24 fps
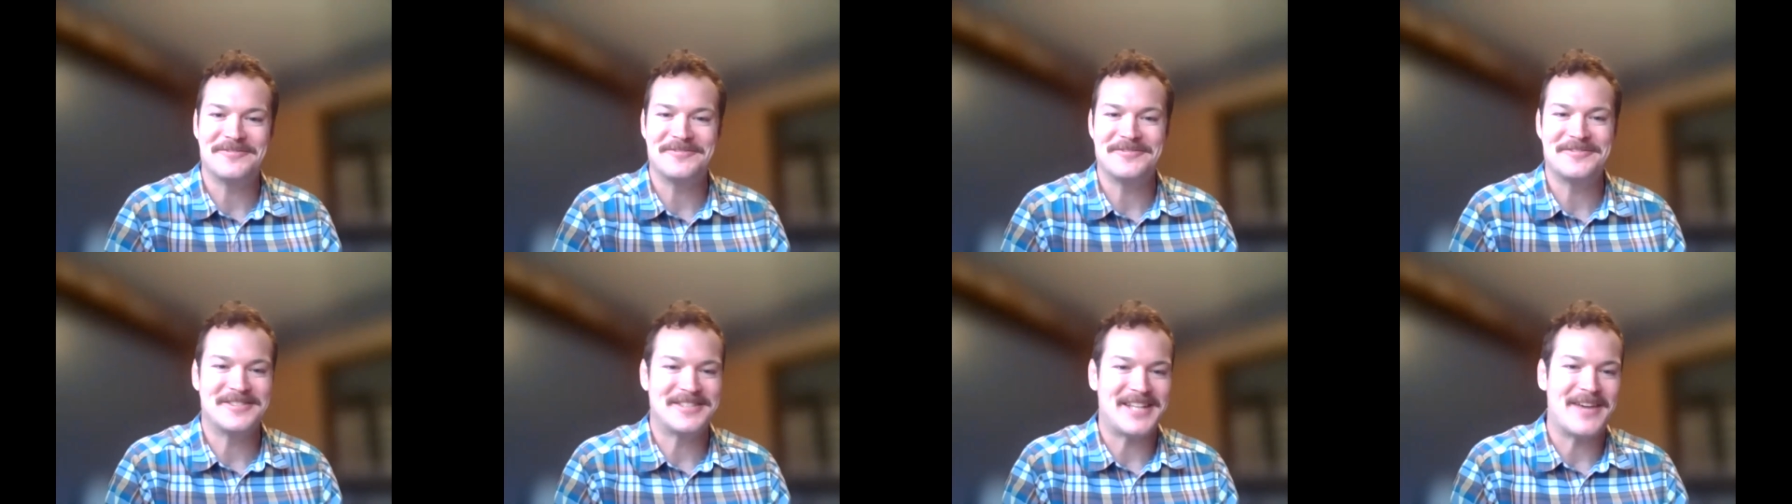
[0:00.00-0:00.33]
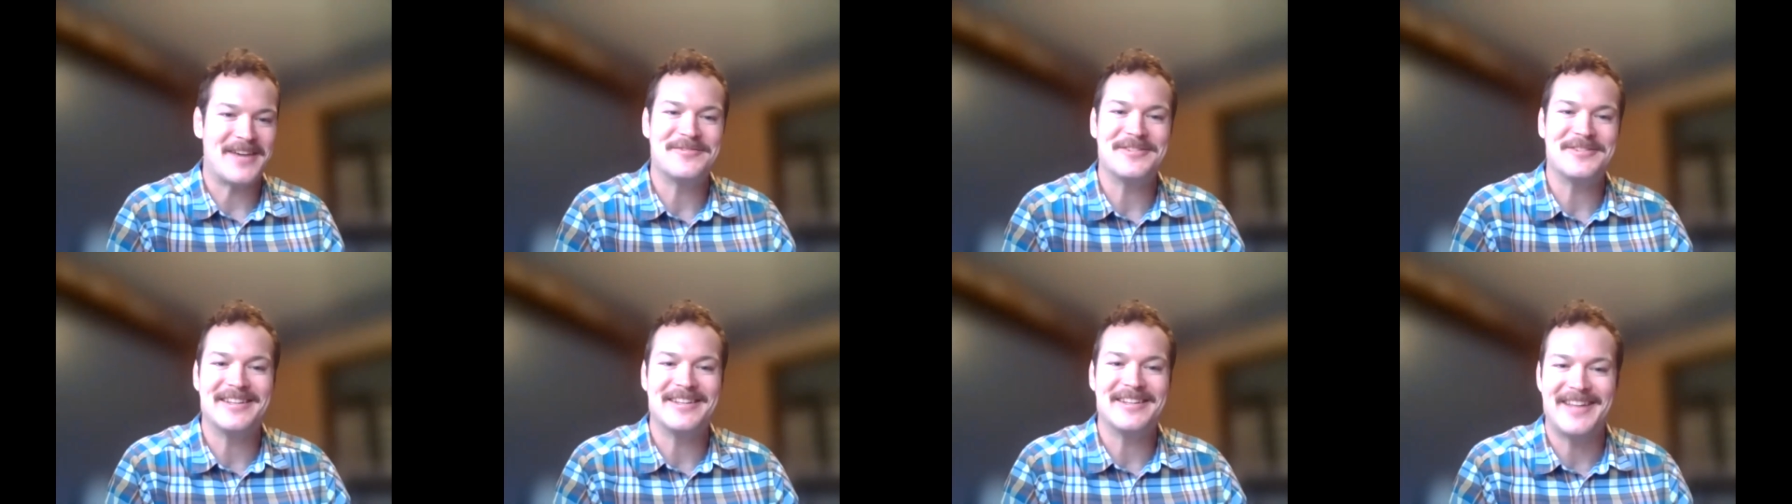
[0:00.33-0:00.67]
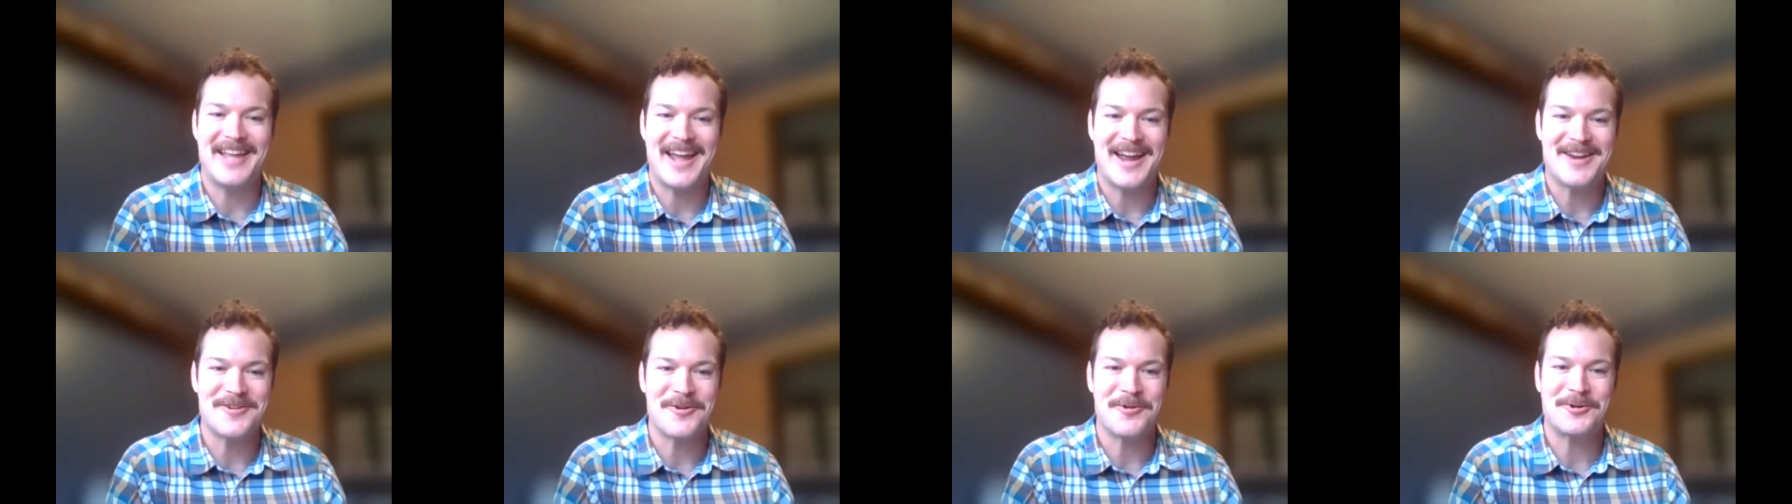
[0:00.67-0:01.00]
70
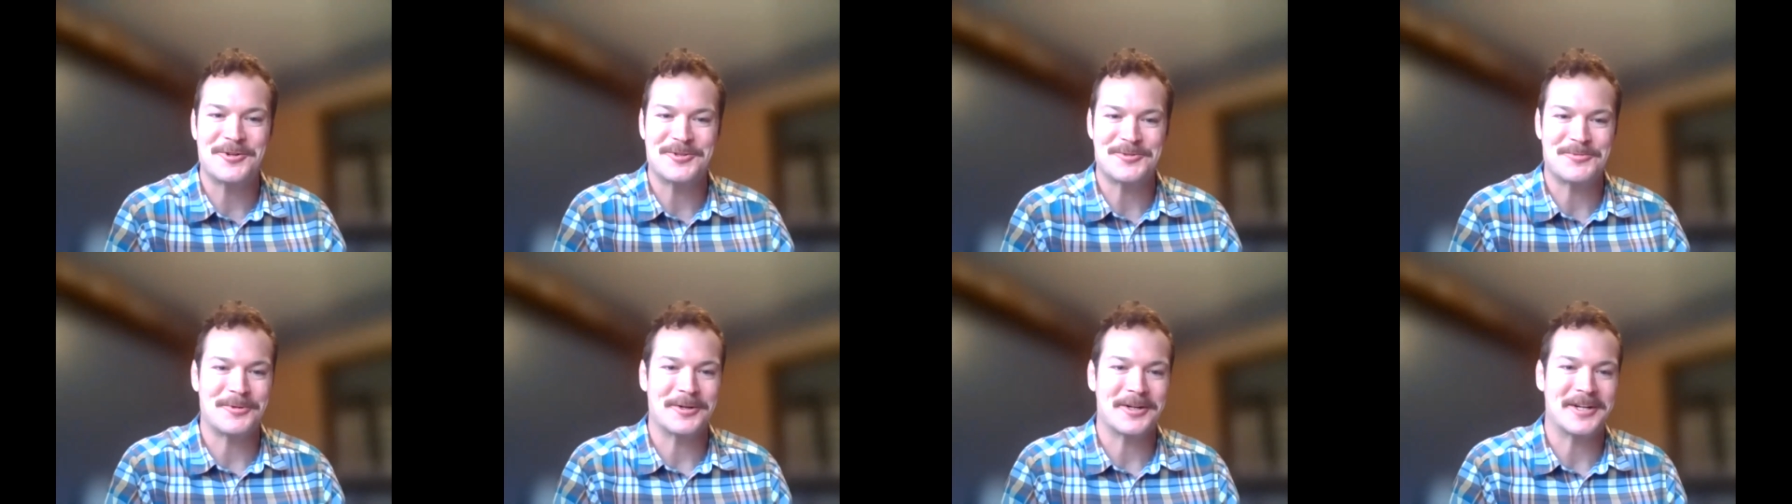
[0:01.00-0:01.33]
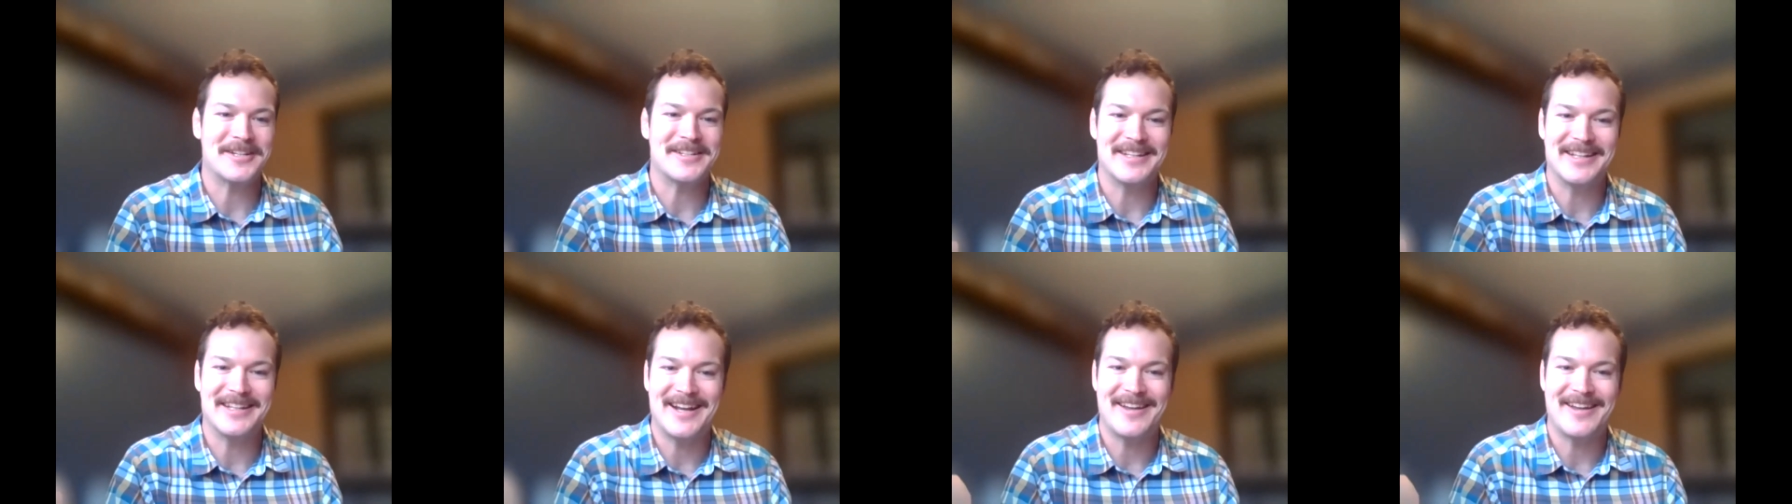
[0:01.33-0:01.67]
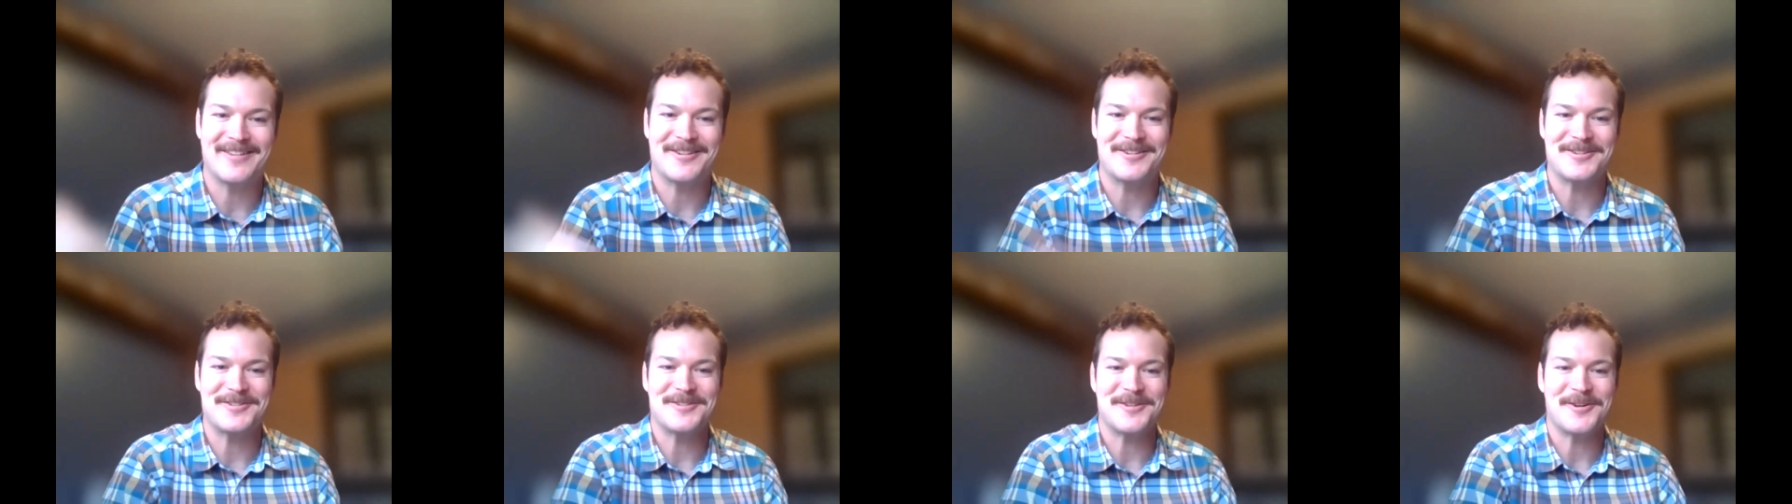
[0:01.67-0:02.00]
landowners working
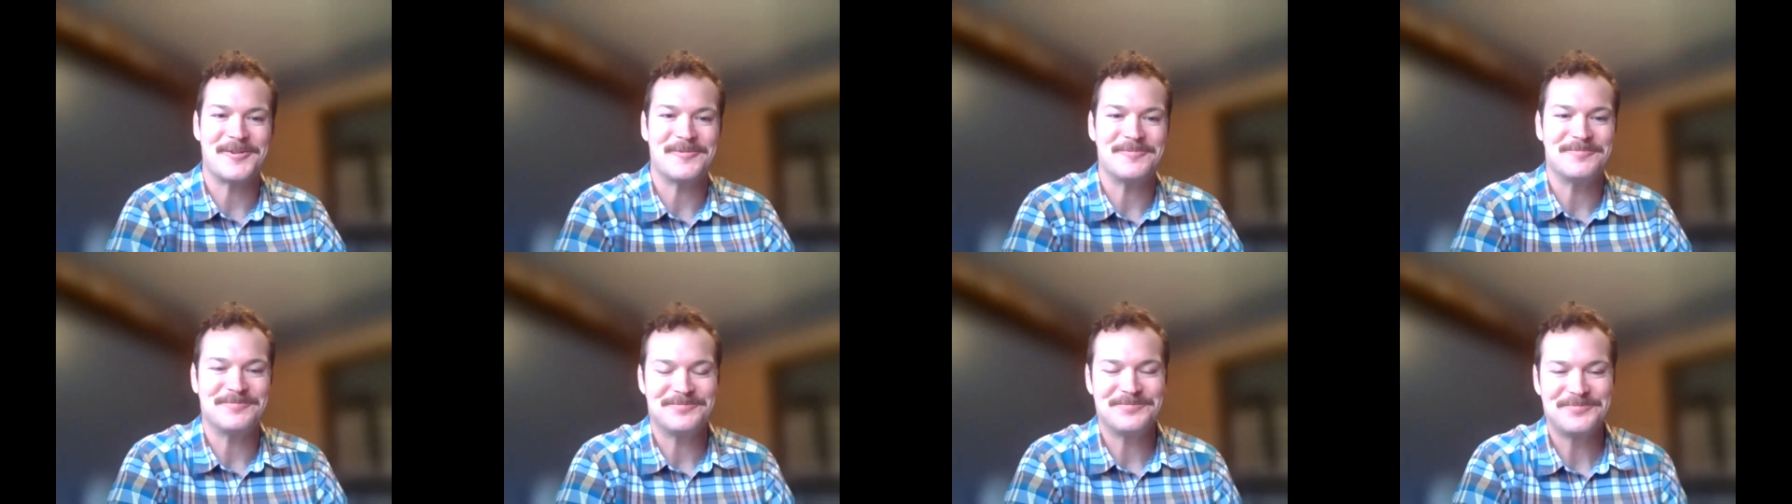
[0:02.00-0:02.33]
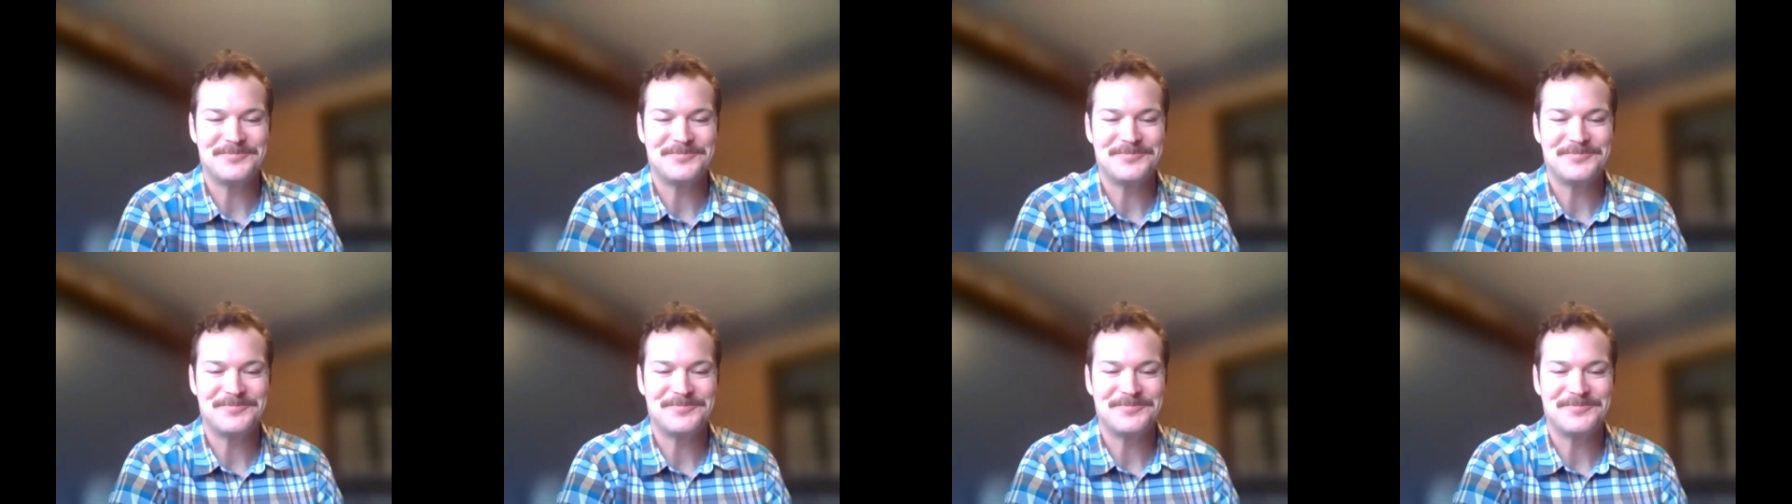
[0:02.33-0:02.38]
together. So,